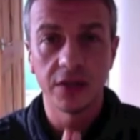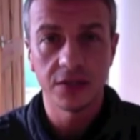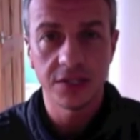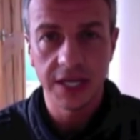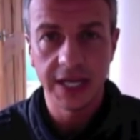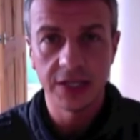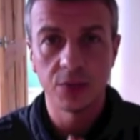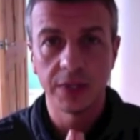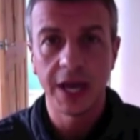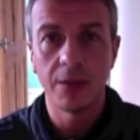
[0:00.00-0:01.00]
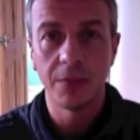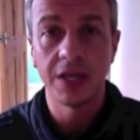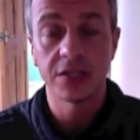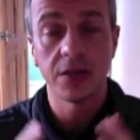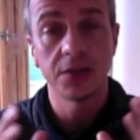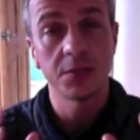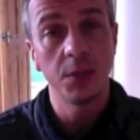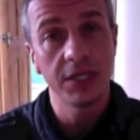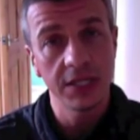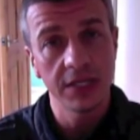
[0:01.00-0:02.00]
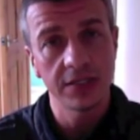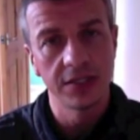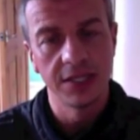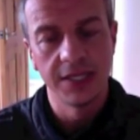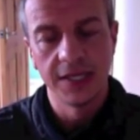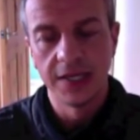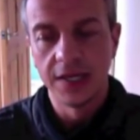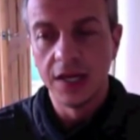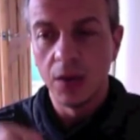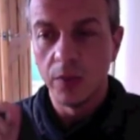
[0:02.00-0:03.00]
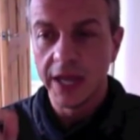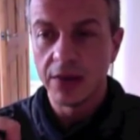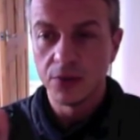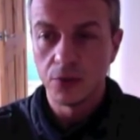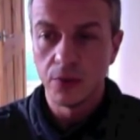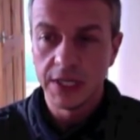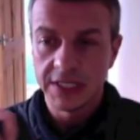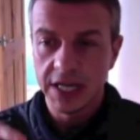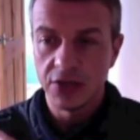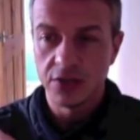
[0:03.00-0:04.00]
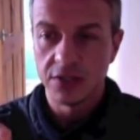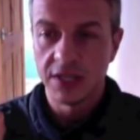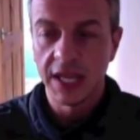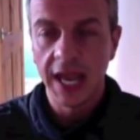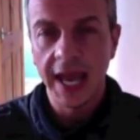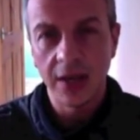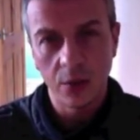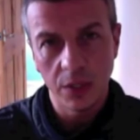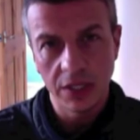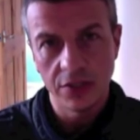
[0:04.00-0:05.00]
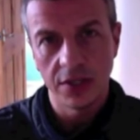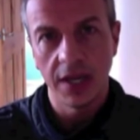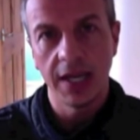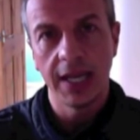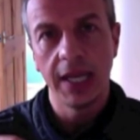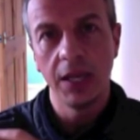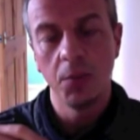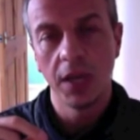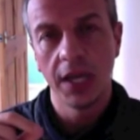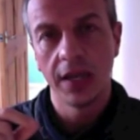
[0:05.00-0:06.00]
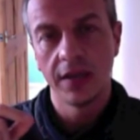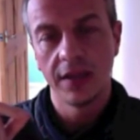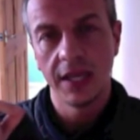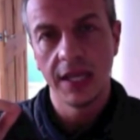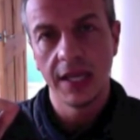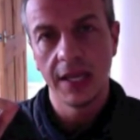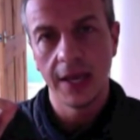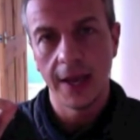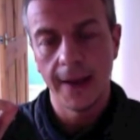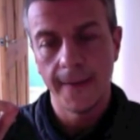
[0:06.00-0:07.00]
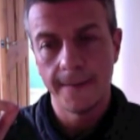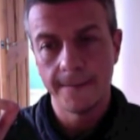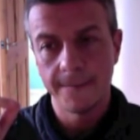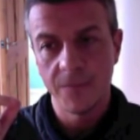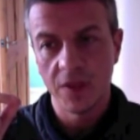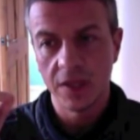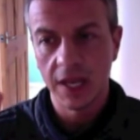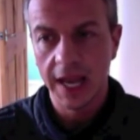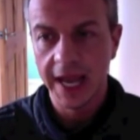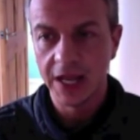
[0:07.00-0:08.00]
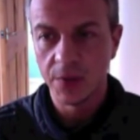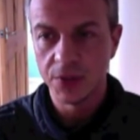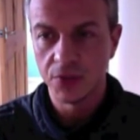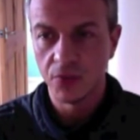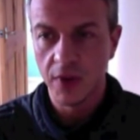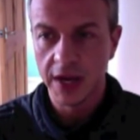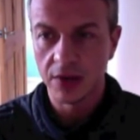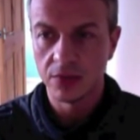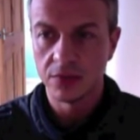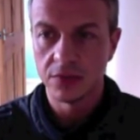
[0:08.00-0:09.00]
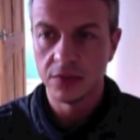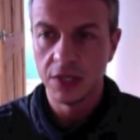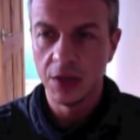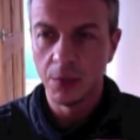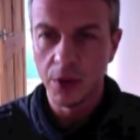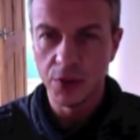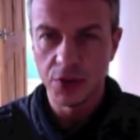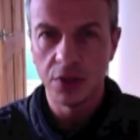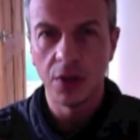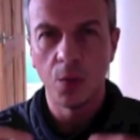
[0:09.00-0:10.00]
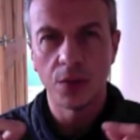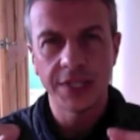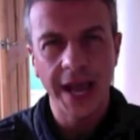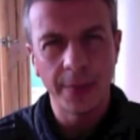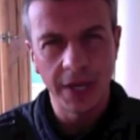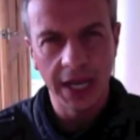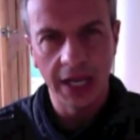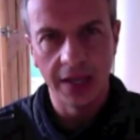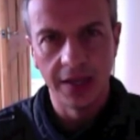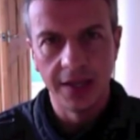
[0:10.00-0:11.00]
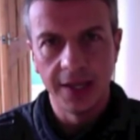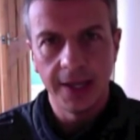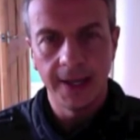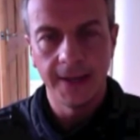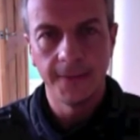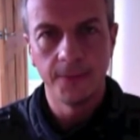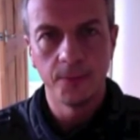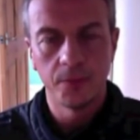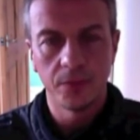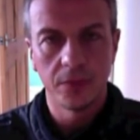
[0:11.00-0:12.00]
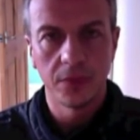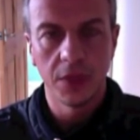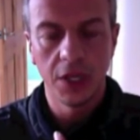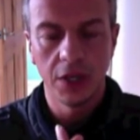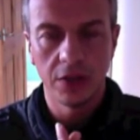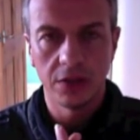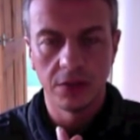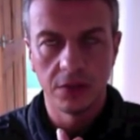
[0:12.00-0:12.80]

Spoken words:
those scenes without being so explicit, without drawing attention to the language and keeping the language around the emotion and what's happening. You know,